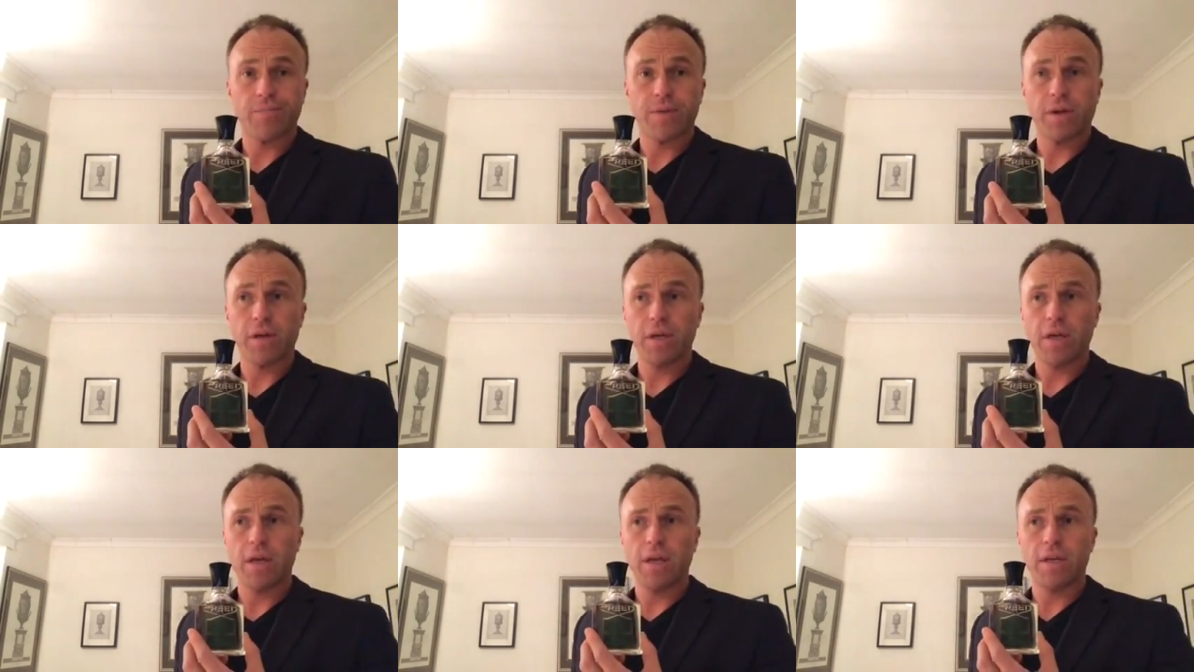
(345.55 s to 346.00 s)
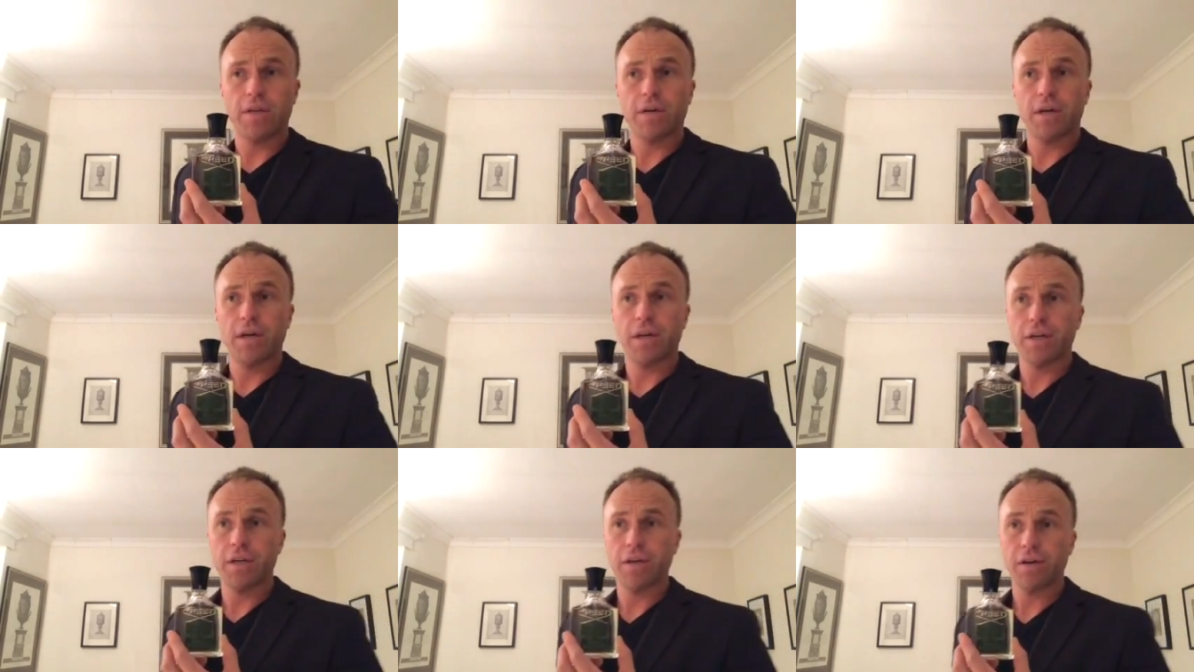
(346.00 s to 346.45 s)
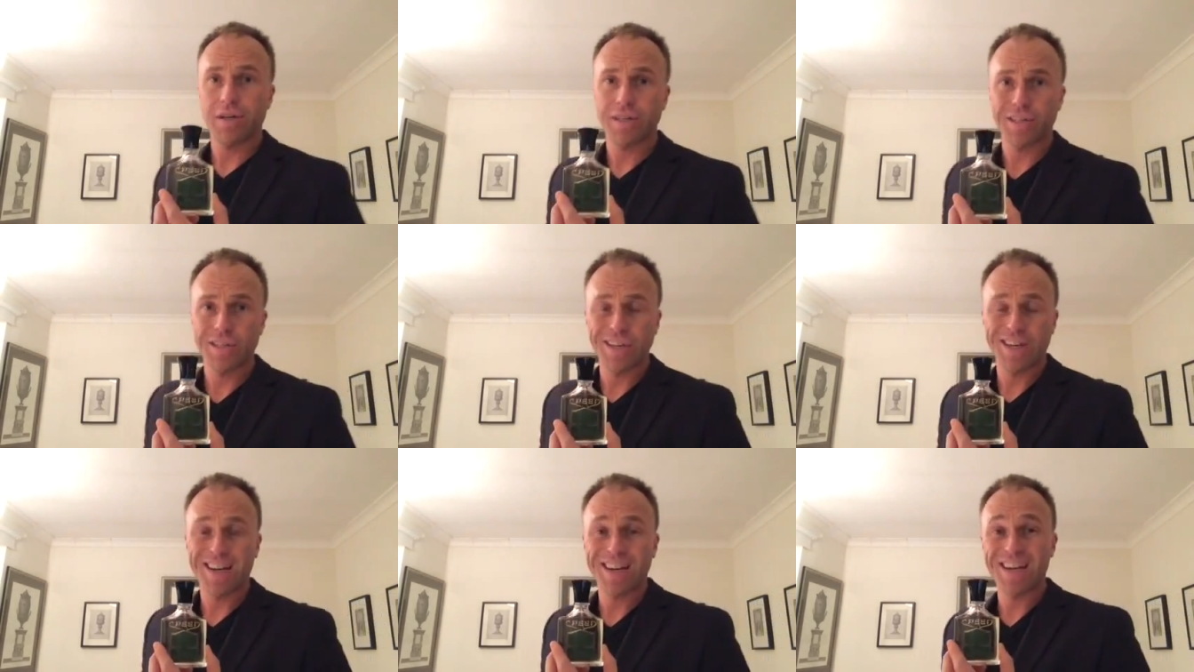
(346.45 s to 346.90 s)
Now, he died in
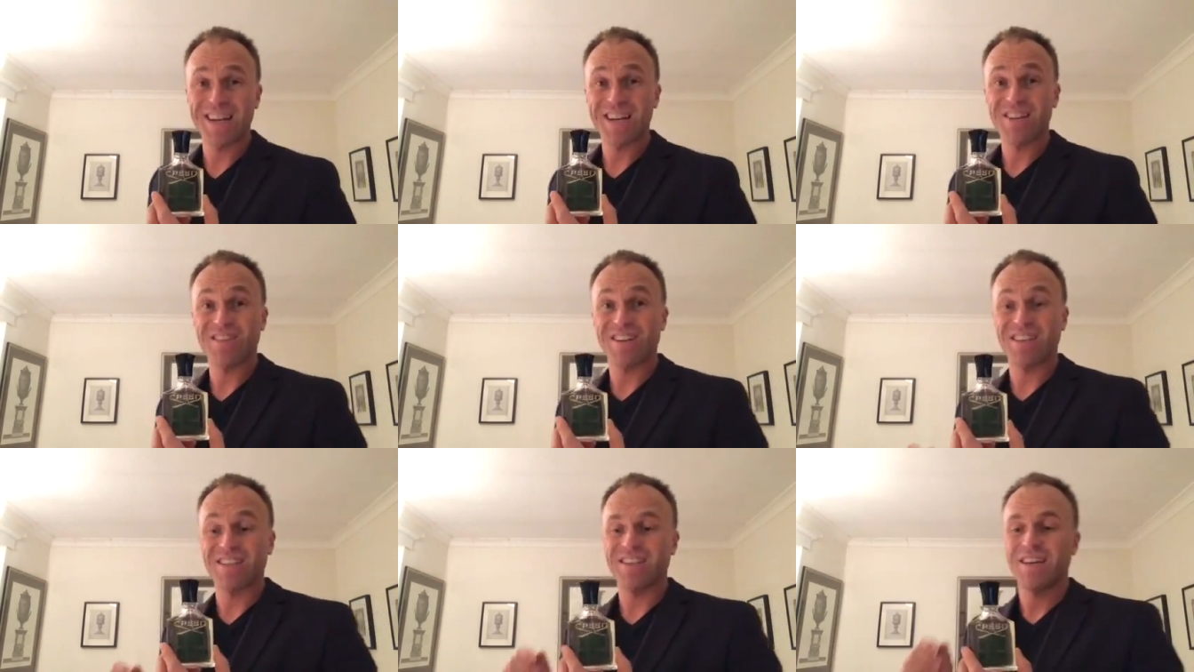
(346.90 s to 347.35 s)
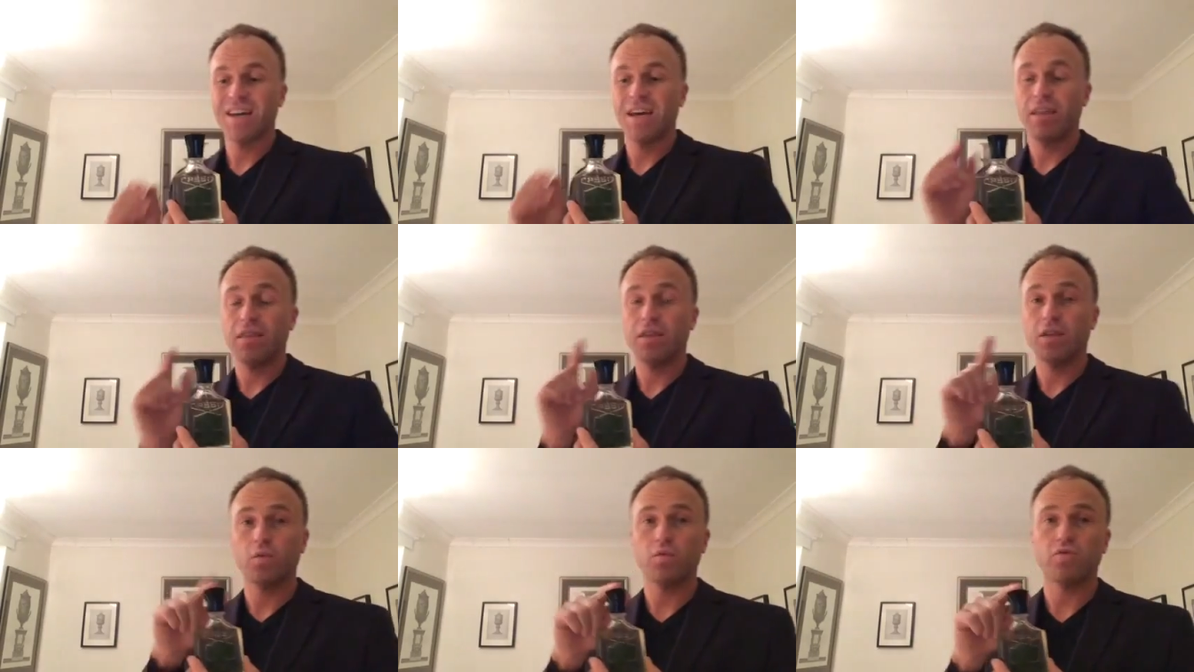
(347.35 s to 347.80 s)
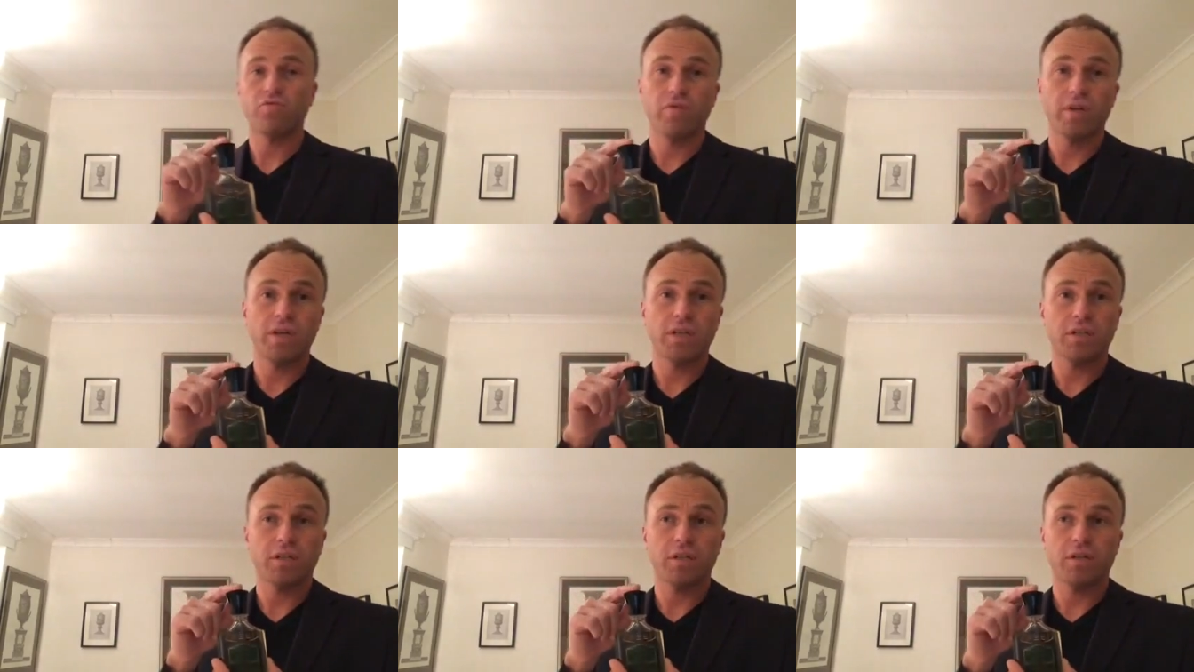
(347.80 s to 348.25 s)
1998, this was
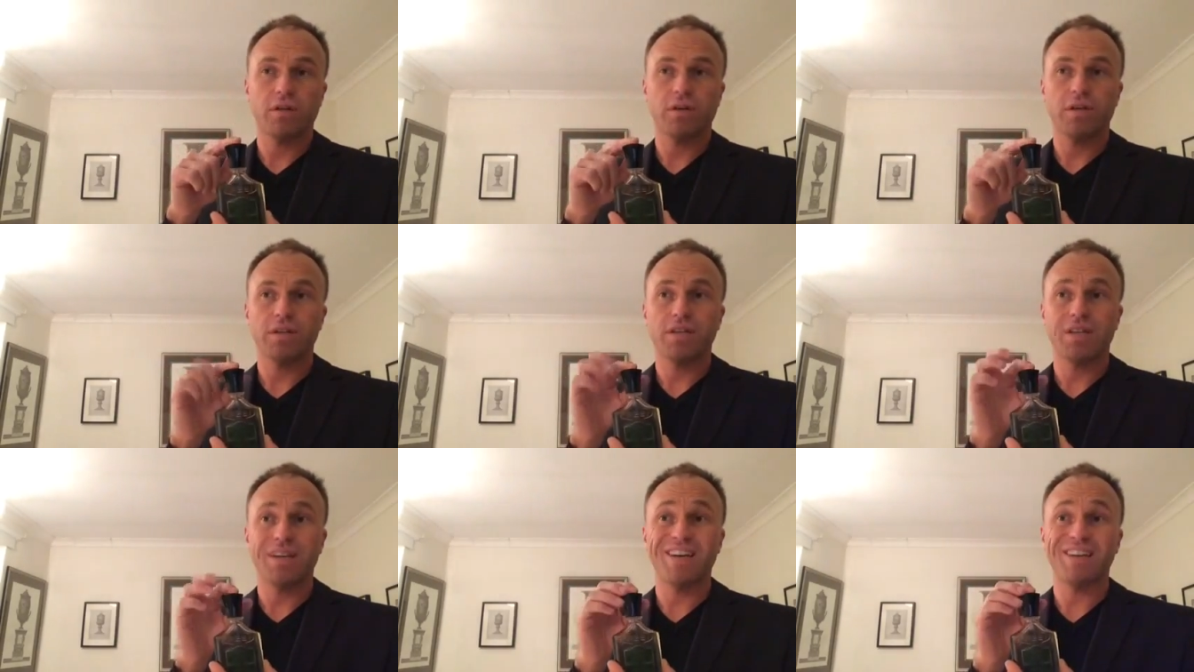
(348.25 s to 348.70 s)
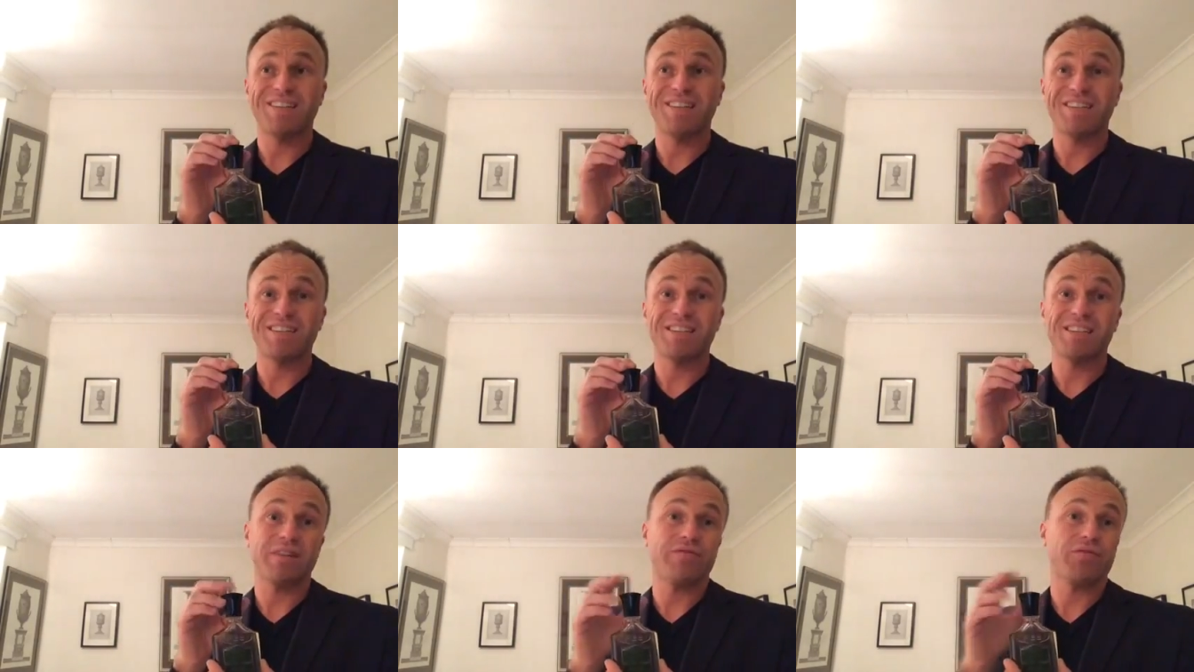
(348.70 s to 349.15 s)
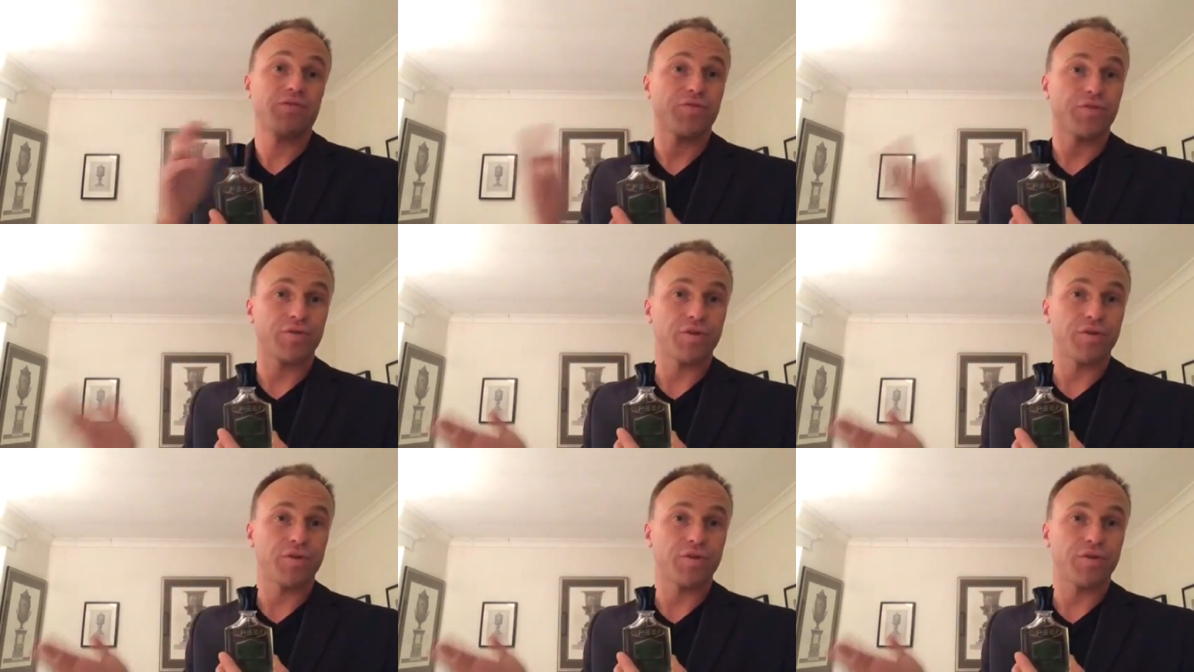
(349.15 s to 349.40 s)
released in 1987,